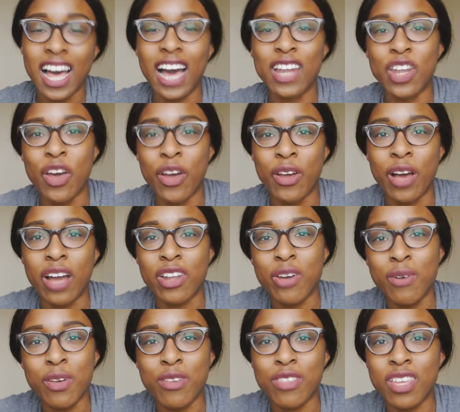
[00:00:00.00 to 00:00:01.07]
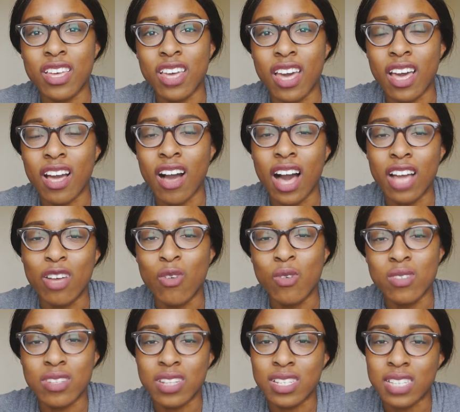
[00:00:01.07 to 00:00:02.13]
I know what you're thinking, I
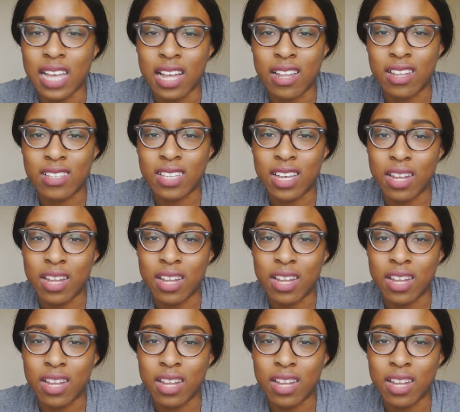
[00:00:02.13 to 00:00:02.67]
ordered a salad